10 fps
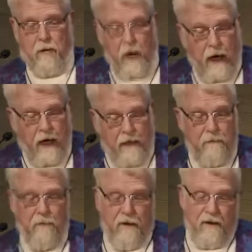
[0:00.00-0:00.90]

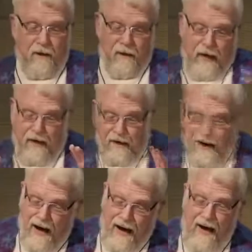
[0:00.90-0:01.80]
John, that
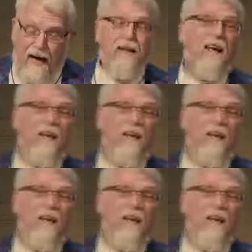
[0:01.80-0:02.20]
odd